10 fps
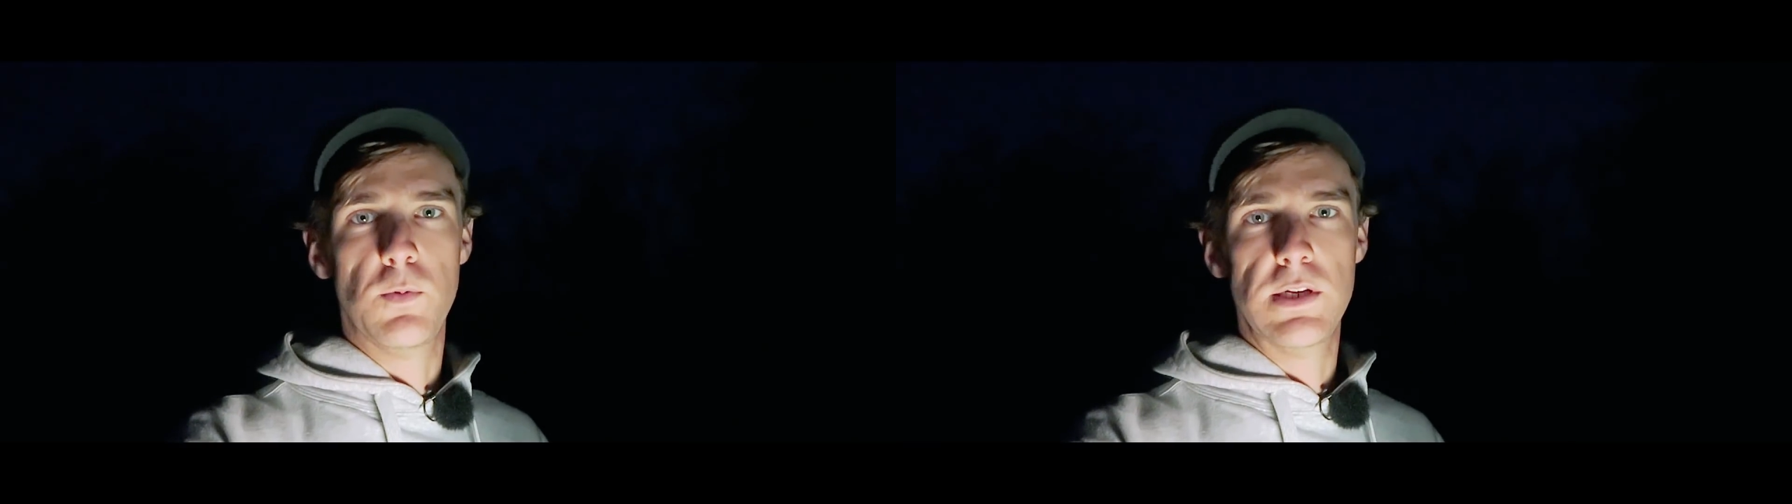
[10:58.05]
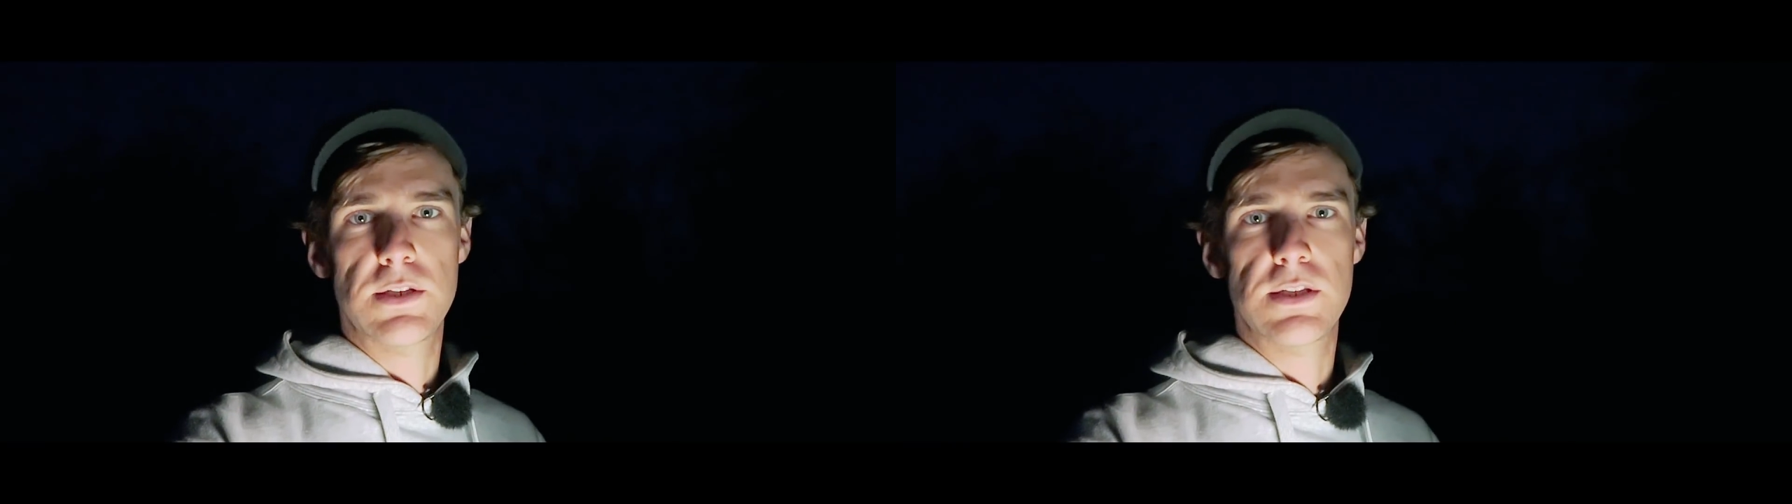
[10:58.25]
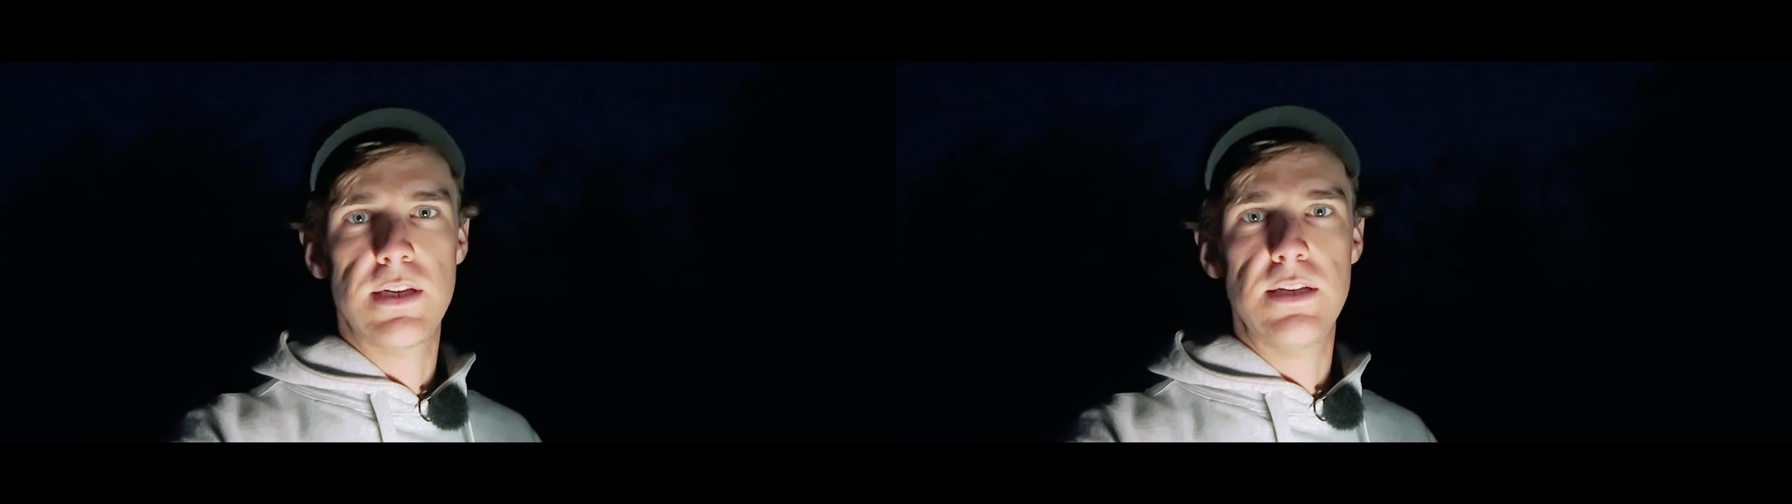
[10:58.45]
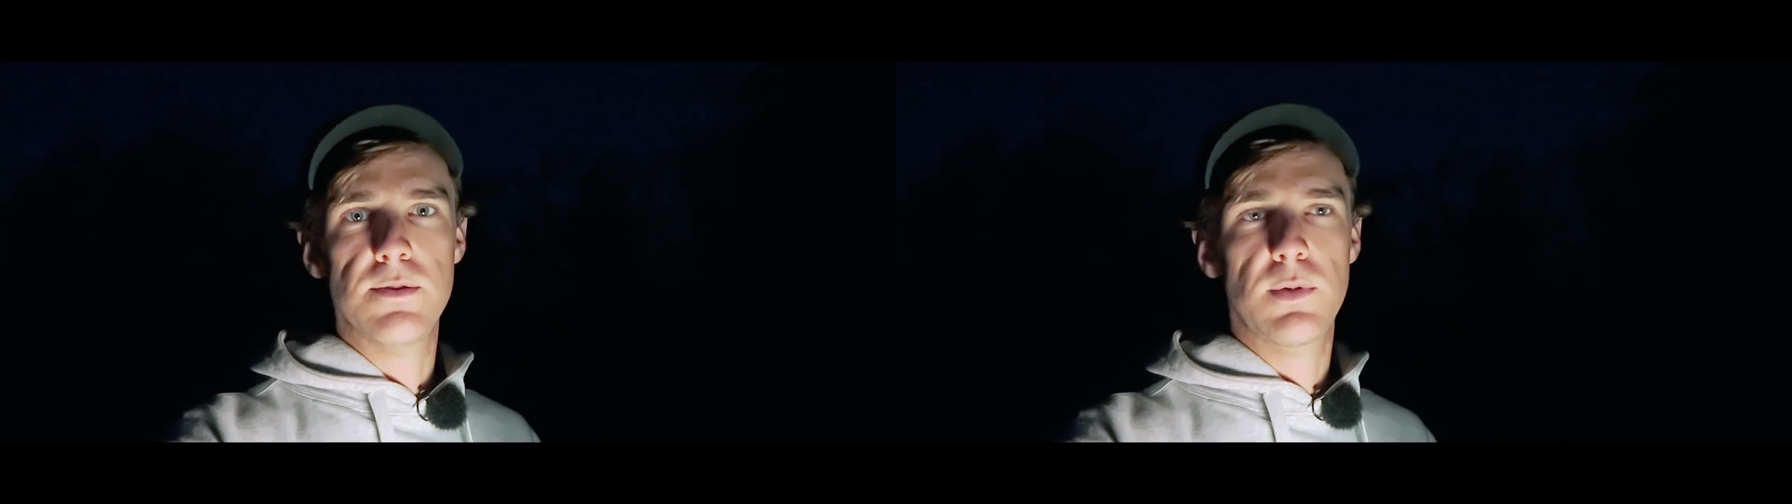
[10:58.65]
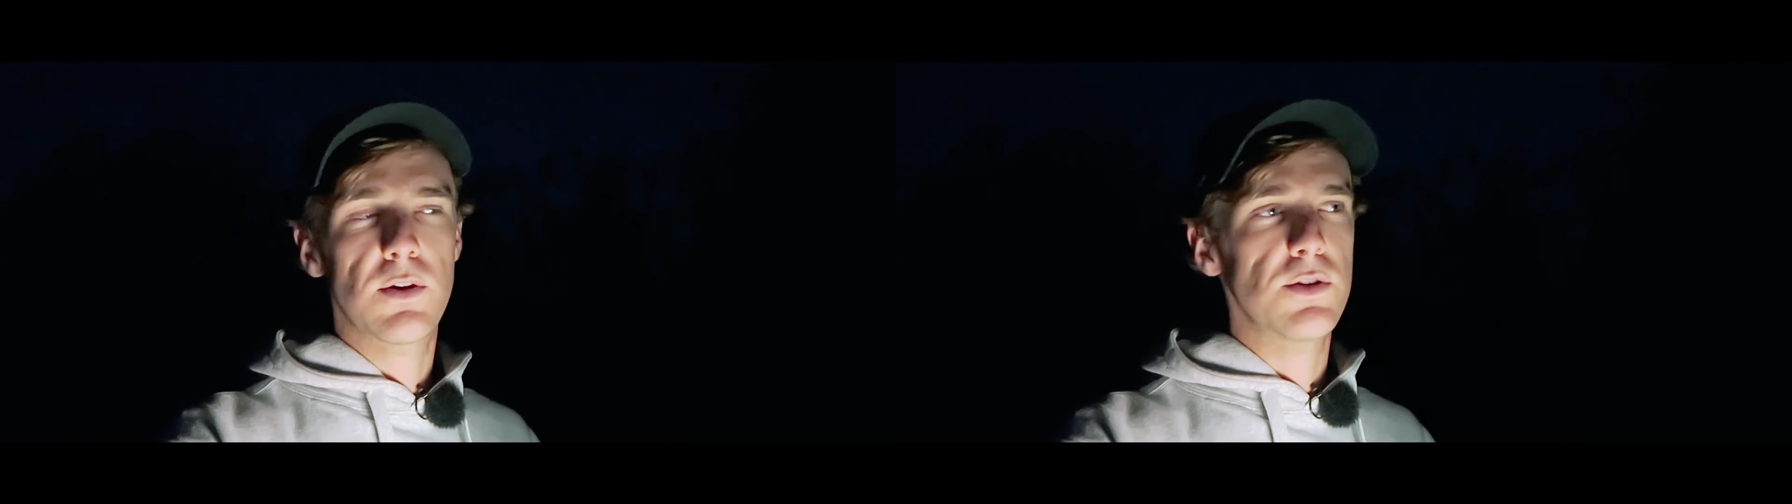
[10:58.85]
winter
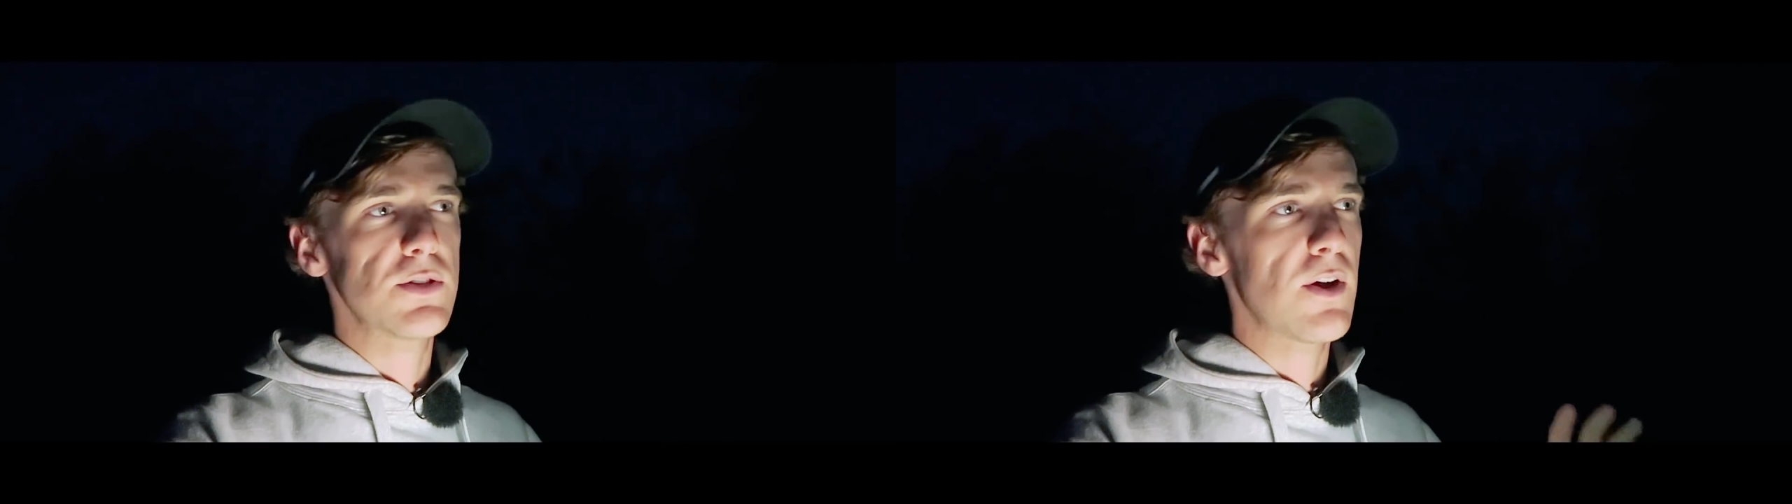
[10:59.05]
season because